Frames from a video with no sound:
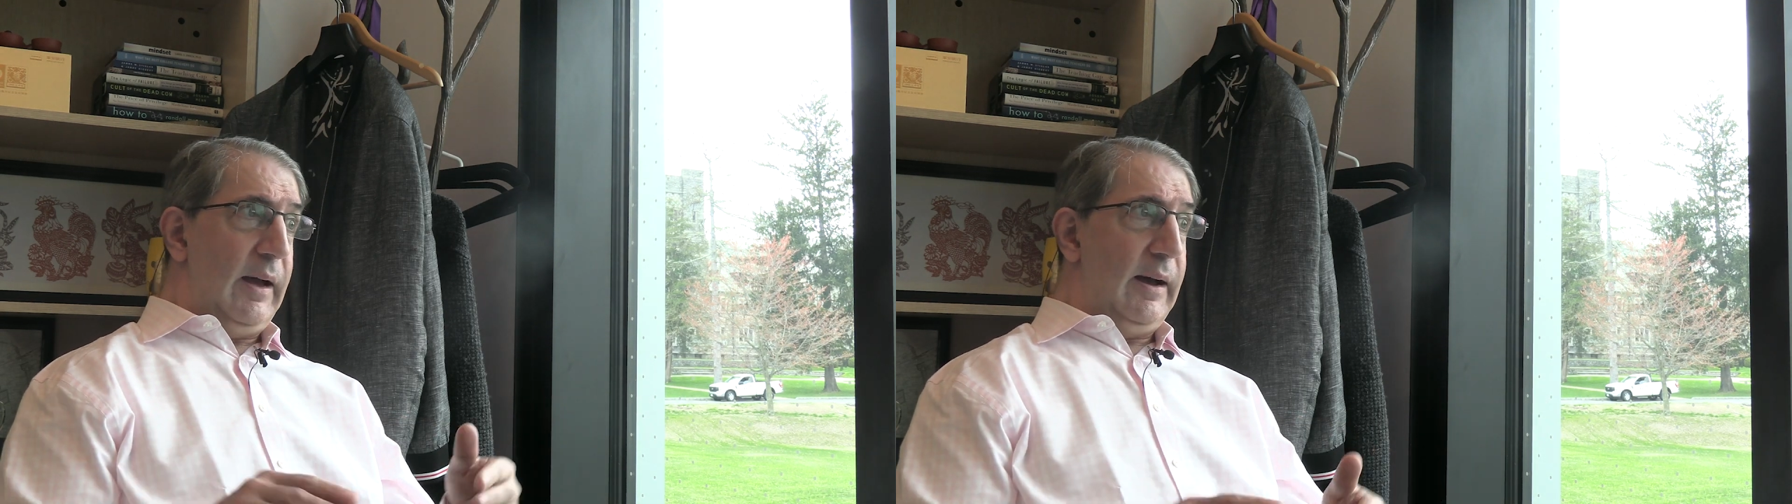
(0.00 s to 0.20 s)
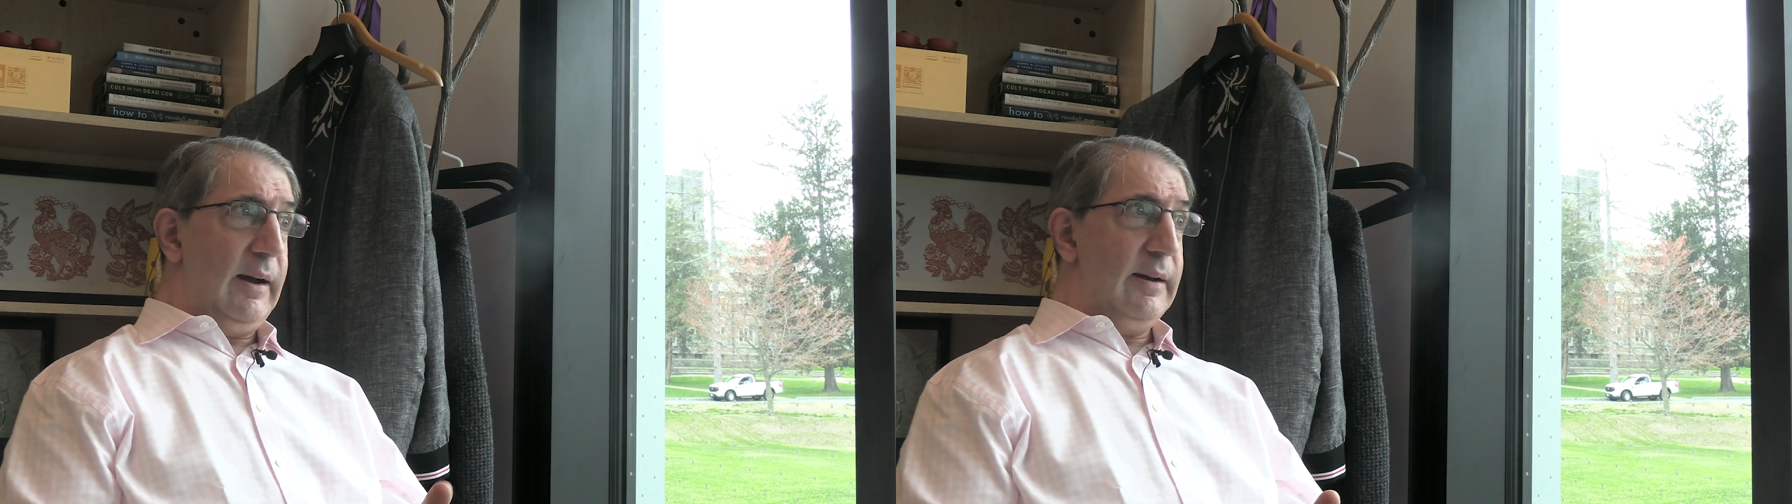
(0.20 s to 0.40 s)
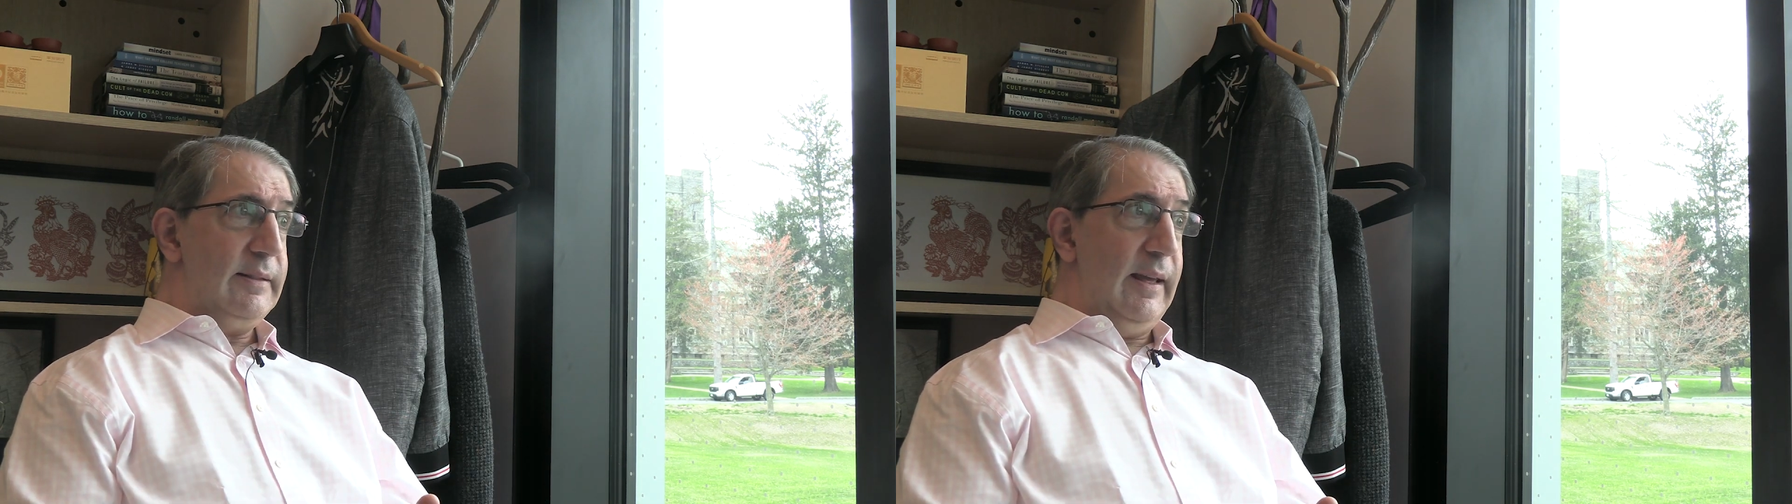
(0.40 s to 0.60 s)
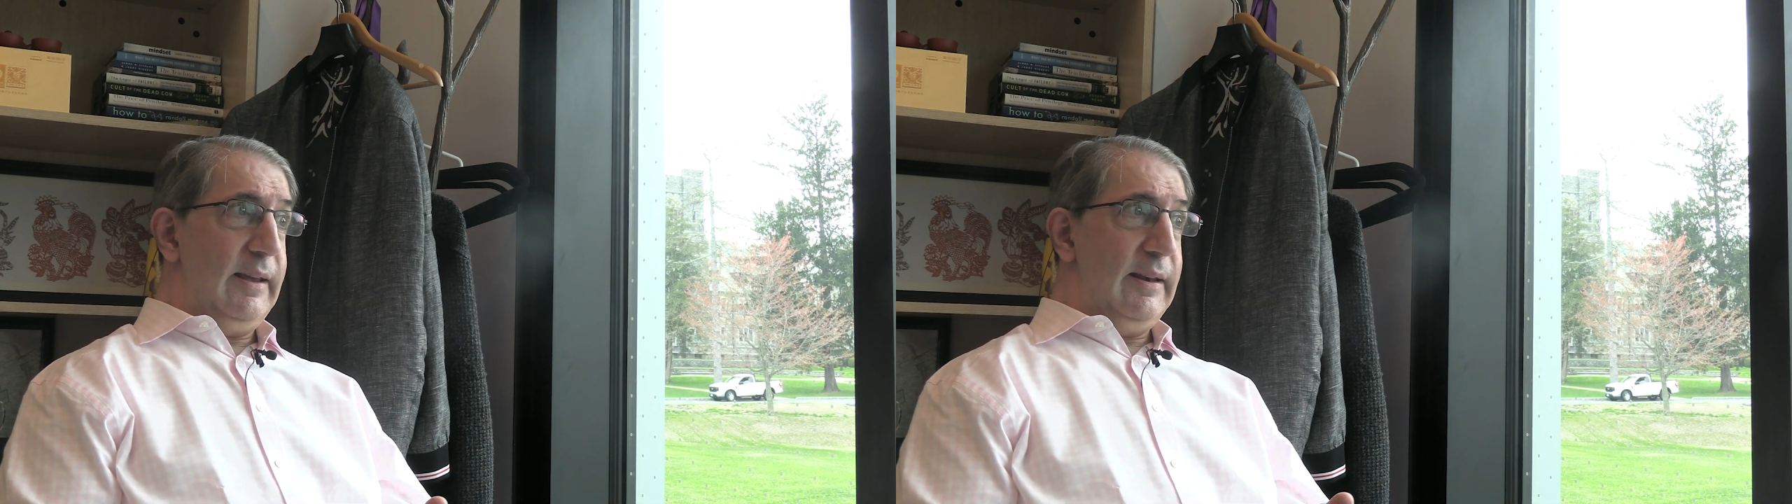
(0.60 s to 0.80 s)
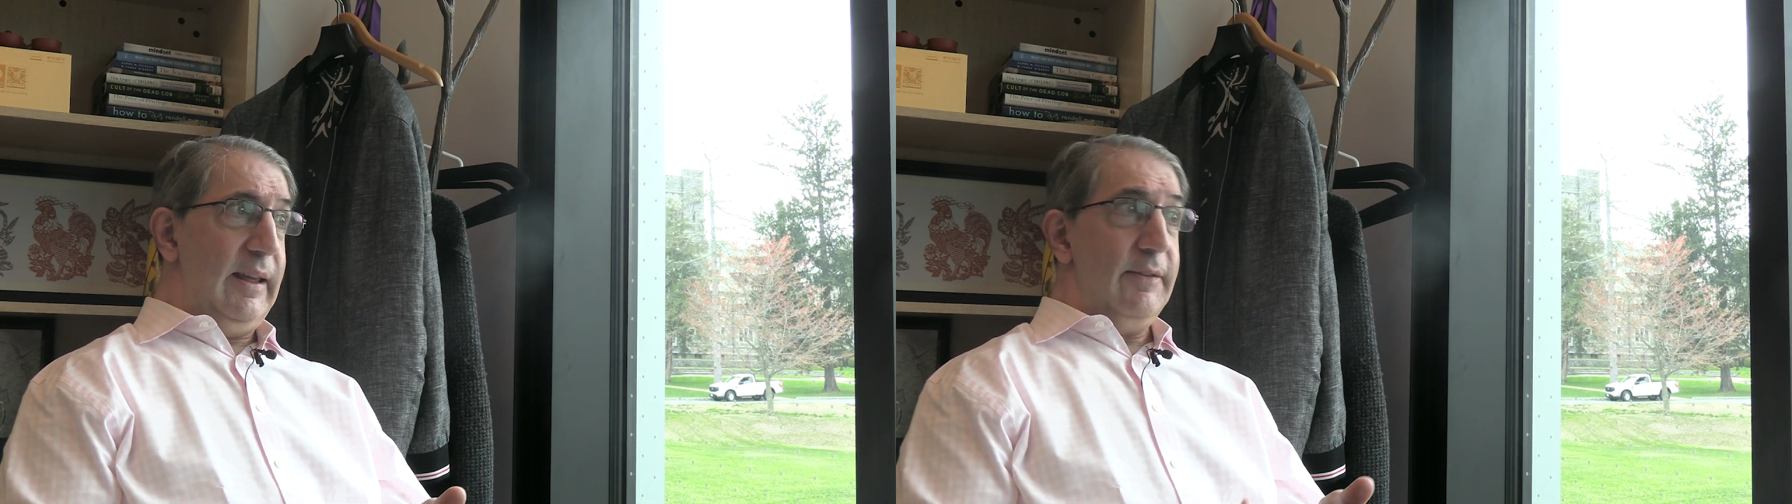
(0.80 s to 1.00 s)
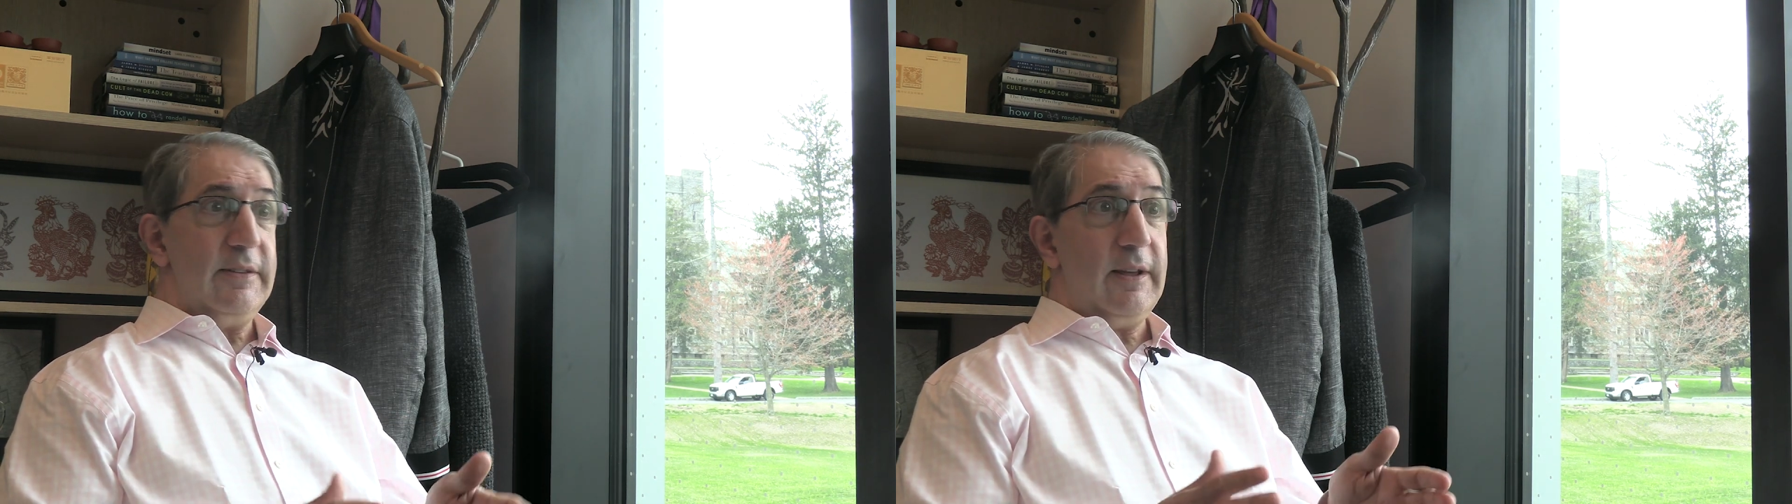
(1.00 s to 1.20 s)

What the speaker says: They can even